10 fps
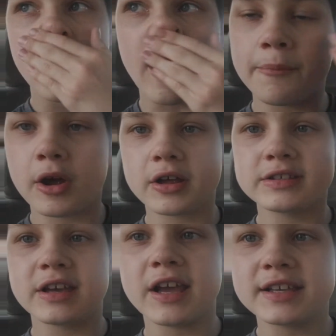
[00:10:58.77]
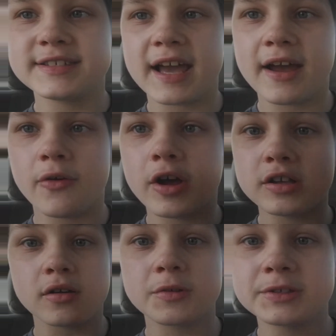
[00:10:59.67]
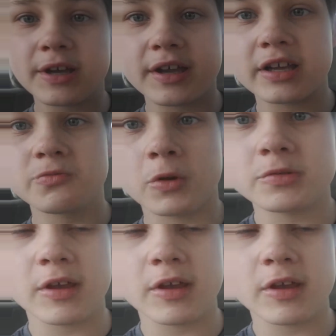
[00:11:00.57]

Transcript: I'm not going to tell you guys yet. Uh, I'm going to tell you guys once we